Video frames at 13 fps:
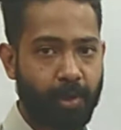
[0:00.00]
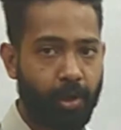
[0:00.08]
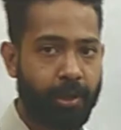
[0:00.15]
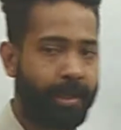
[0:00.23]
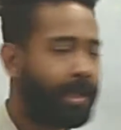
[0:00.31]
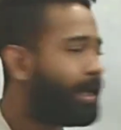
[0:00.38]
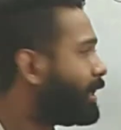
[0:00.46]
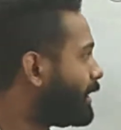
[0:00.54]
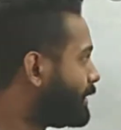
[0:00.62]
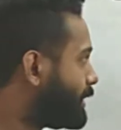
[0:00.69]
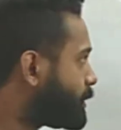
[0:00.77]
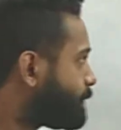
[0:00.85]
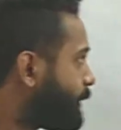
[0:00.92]
Okay,
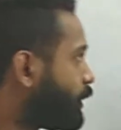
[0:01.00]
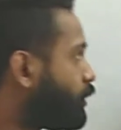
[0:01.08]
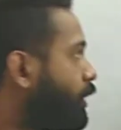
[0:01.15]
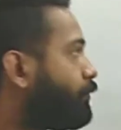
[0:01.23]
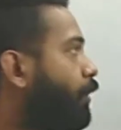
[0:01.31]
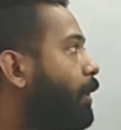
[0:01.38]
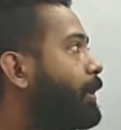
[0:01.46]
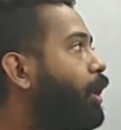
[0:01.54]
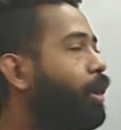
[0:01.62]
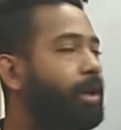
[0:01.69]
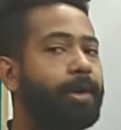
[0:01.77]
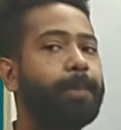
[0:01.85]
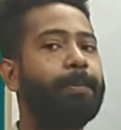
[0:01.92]
this particular formula
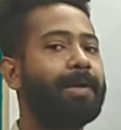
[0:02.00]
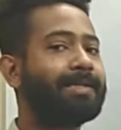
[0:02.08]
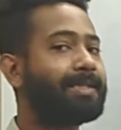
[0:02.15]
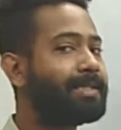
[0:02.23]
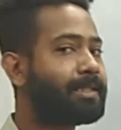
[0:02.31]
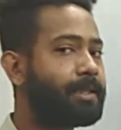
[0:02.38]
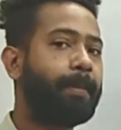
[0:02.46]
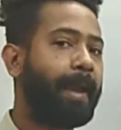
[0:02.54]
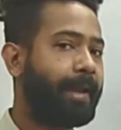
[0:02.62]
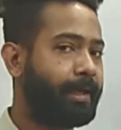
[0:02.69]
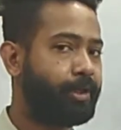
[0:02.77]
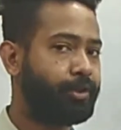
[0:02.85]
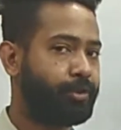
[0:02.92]
only represents the
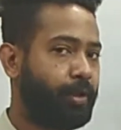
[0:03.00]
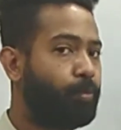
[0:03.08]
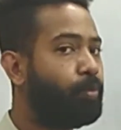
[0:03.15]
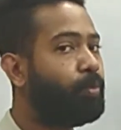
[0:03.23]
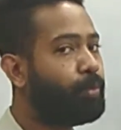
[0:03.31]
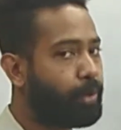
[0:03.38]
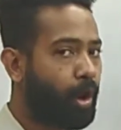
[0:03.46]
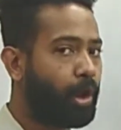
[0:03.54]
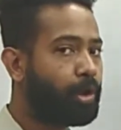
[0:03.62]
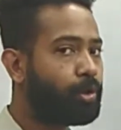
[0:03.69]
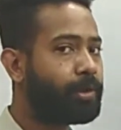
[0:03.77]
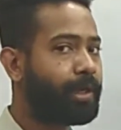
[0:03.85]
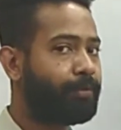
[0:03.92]
magnitude. We all
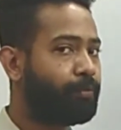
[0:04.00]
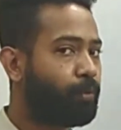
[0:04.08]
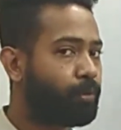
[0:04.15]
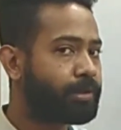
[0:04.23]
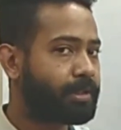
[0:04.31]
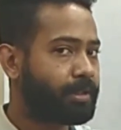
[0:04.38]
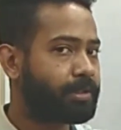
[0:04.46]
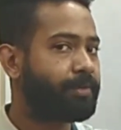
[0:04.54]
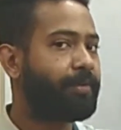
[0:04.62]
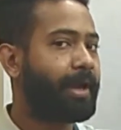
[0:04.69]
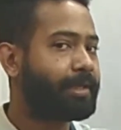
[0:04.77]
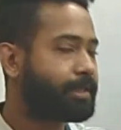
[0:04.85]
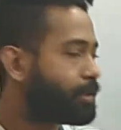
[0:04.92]
know that force is a
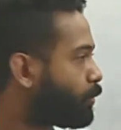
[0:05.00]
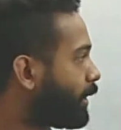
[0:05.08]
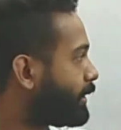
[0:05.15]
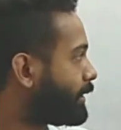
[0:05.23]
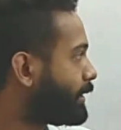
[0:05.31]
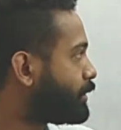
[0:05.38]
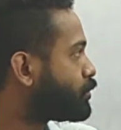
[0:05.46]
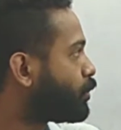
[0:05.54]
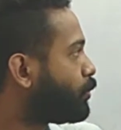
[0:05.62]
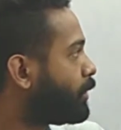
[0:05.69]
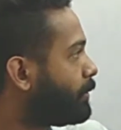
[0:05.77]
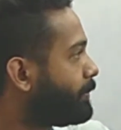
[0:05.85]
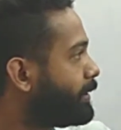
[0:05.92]
vector quantity, so
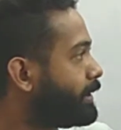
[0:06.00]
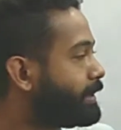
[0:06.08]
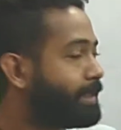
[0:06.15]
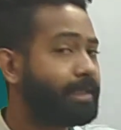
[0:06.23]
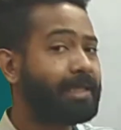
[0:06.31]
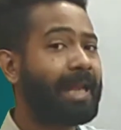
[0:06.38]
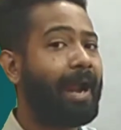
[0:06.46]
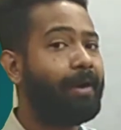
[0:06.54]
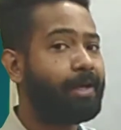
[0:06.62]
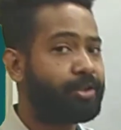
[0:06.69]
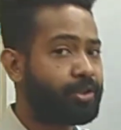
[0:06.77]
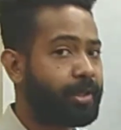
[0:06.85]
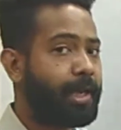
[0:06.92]
we'll be needing the
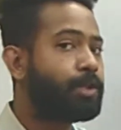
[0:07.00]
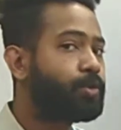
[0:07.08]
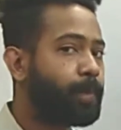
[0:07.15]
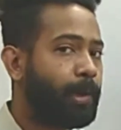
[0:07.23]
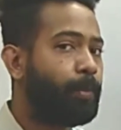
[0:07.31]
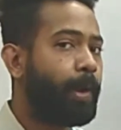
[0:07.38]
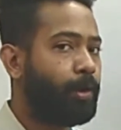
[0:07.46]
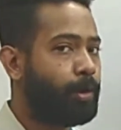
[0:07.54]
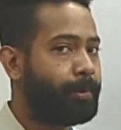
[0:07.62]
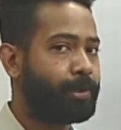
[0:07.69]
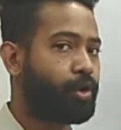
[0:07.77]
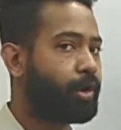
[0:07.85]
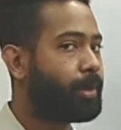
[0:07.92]
direction as well when we'll
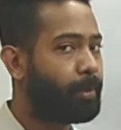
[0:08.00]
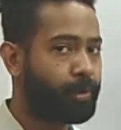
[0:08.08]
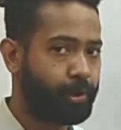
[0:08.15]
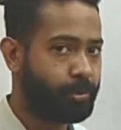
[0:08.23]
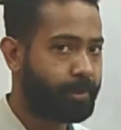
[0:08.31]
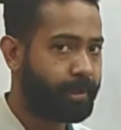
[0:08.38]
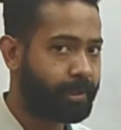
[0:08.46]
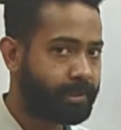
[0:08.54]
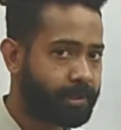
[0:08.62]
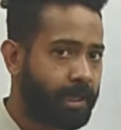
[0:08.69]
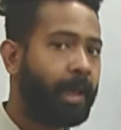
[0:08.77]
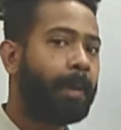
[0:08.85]
be talking about numericals,